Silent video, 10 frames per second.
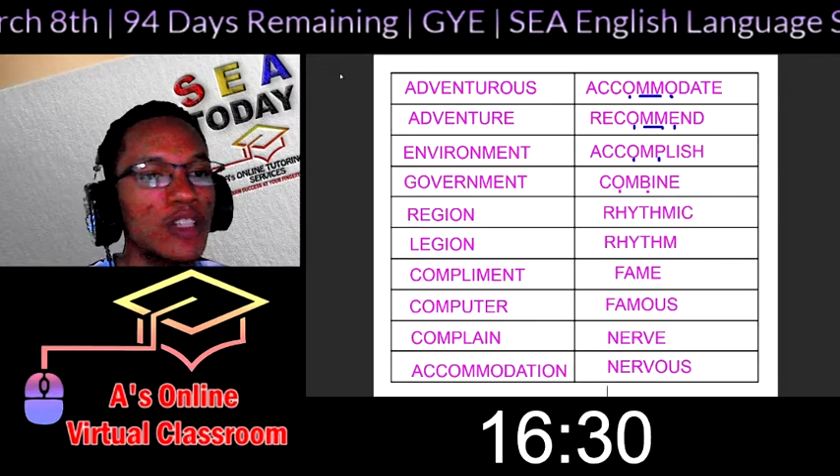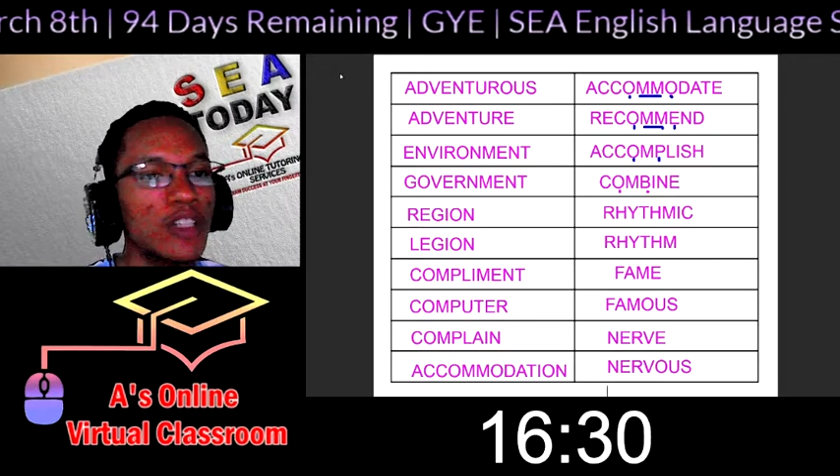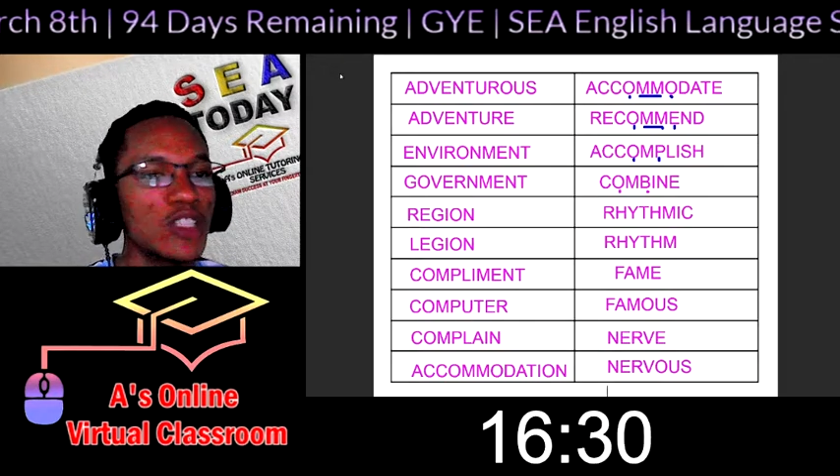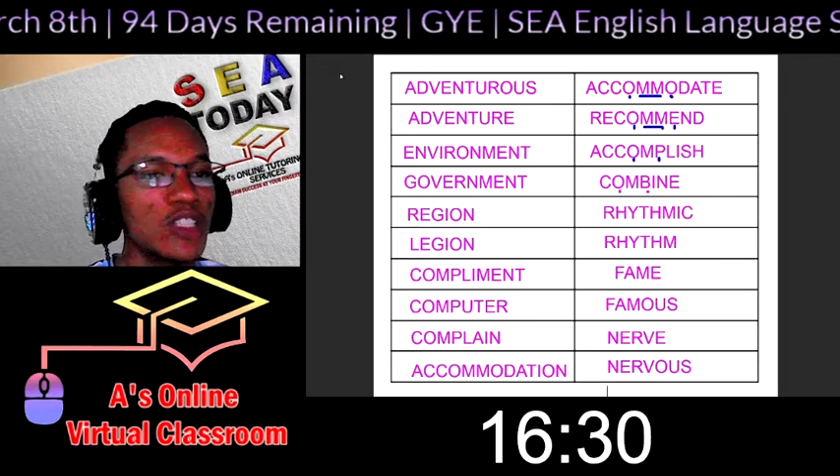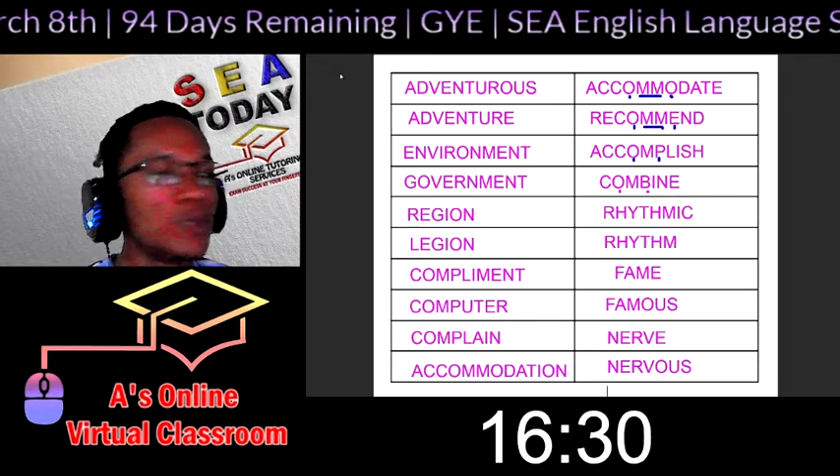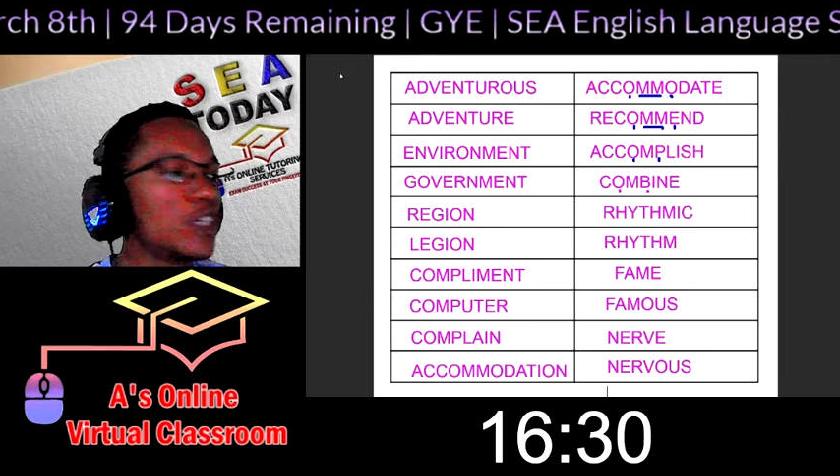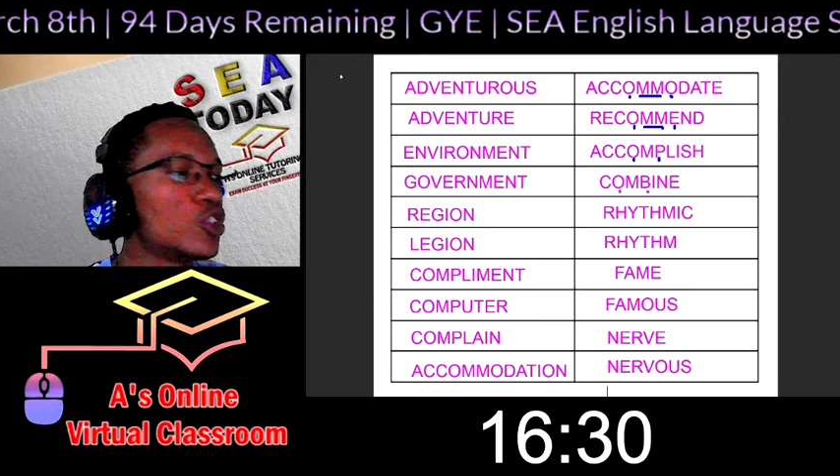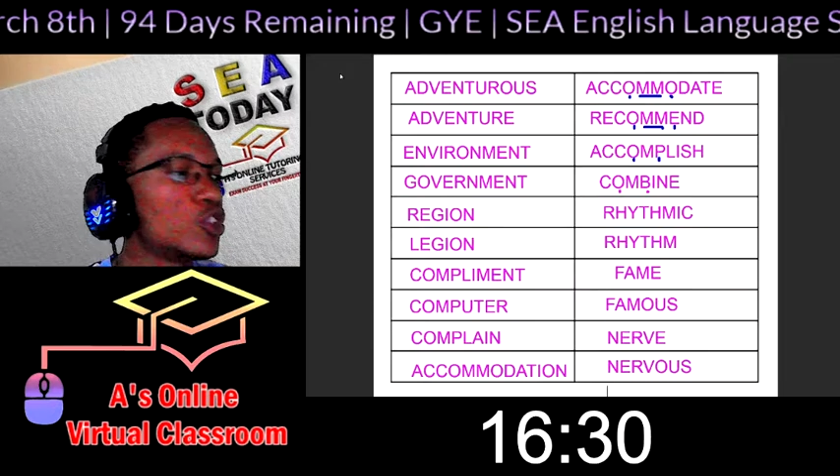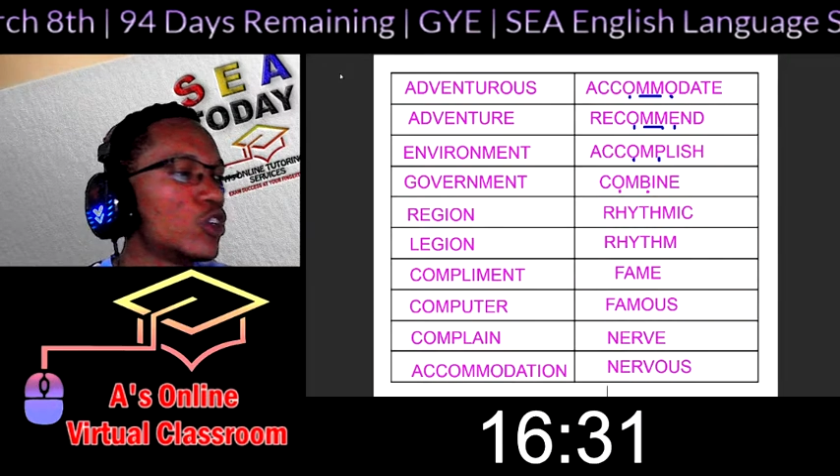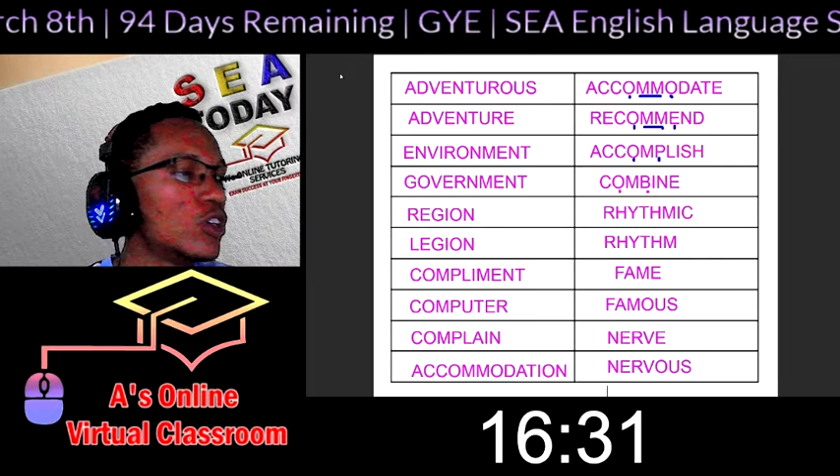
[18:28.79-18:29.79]
Just make
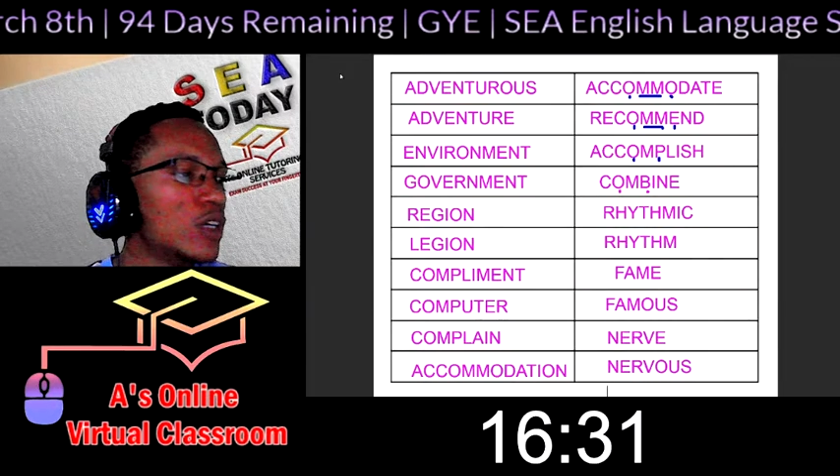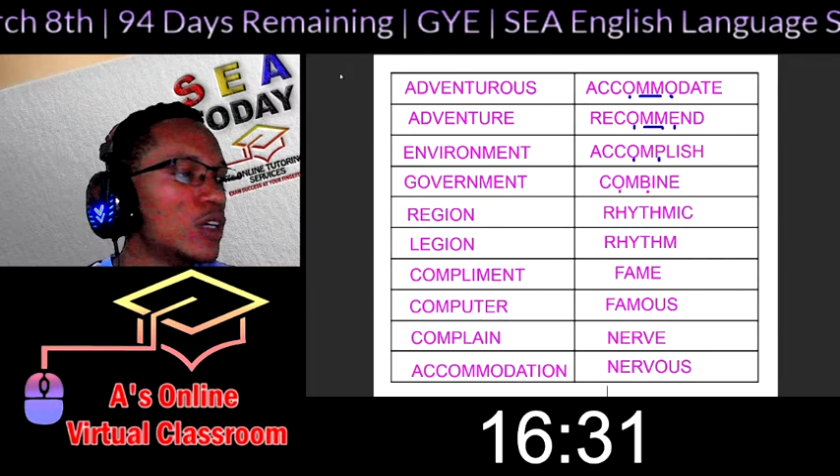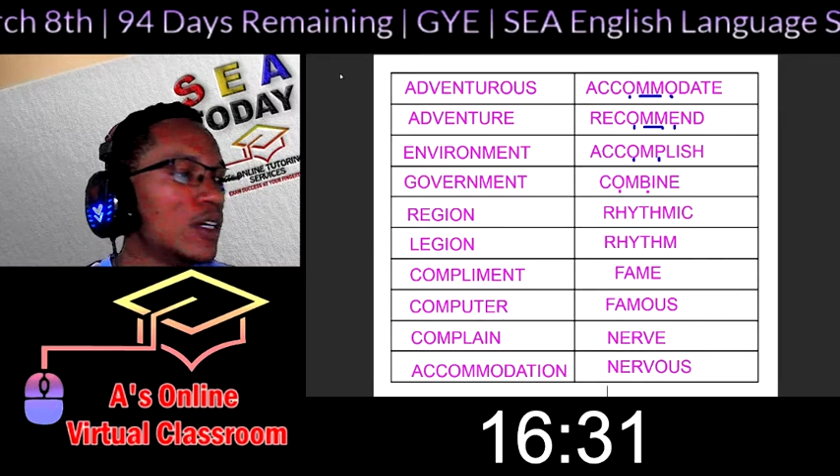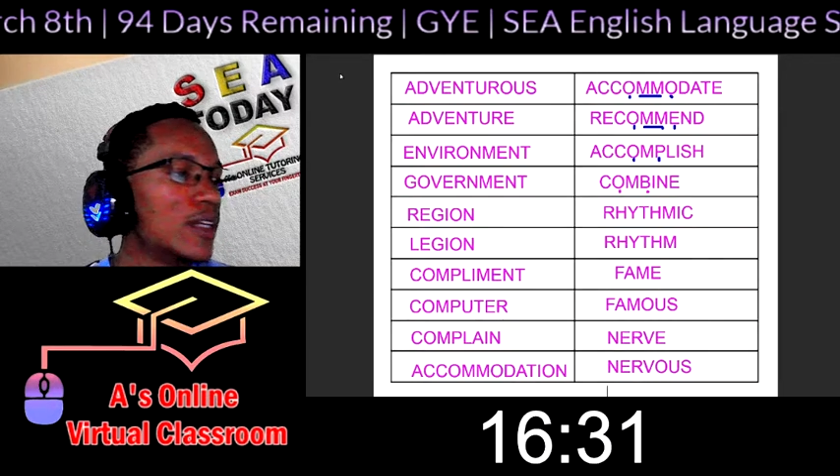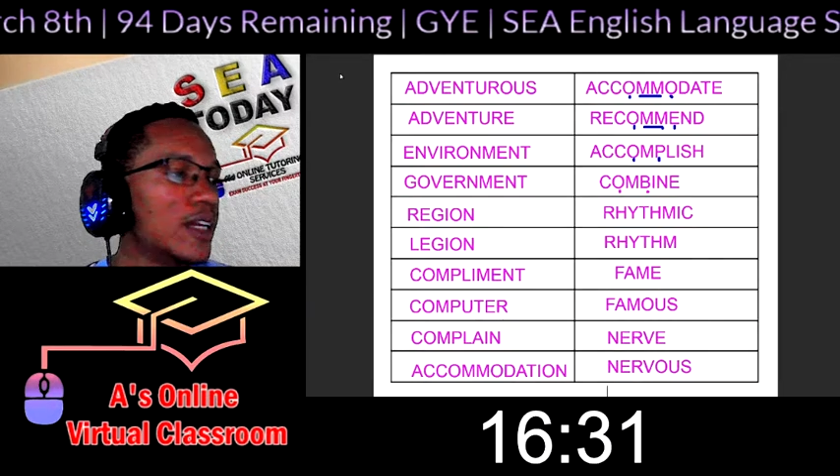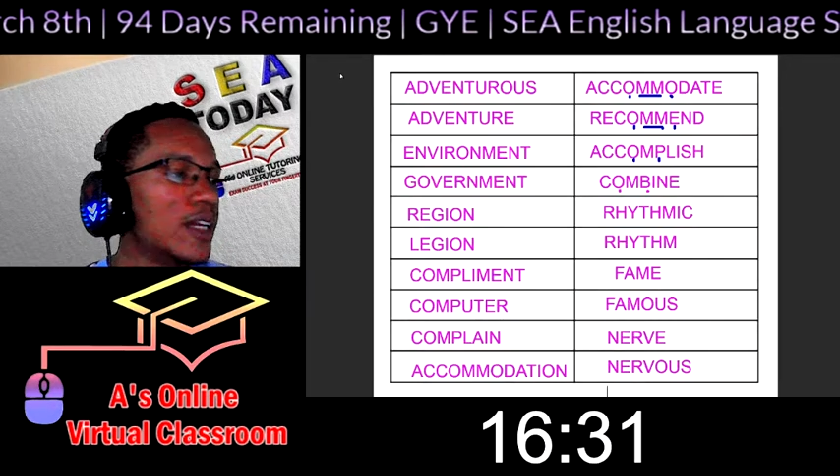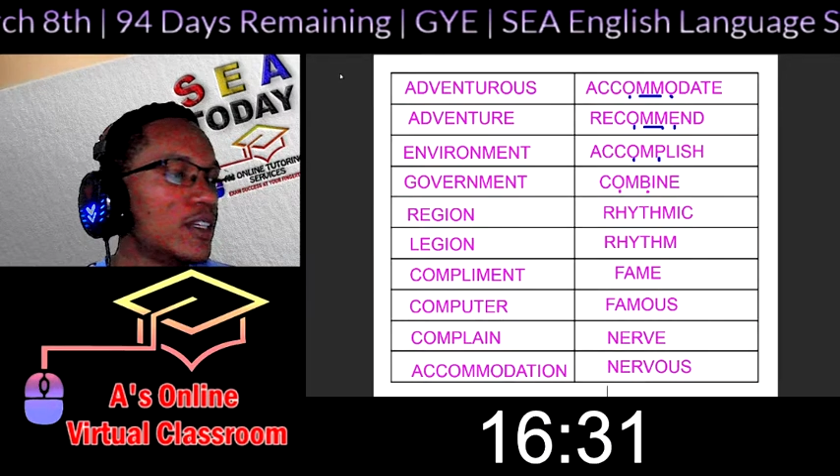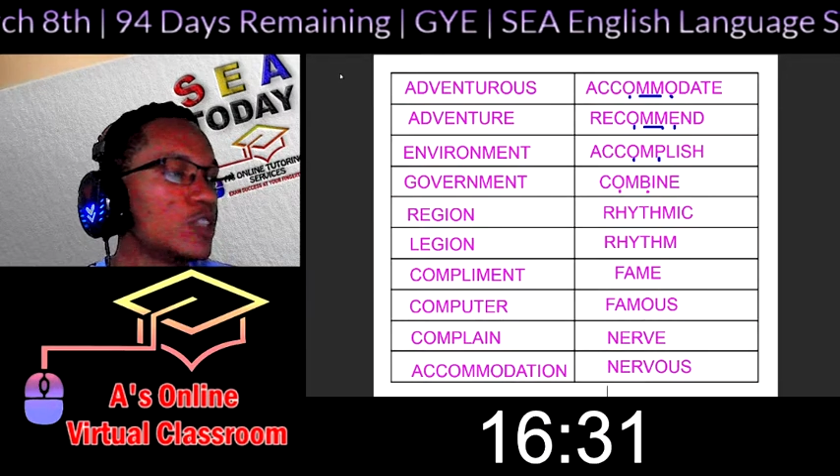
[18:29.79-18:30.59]
sure that these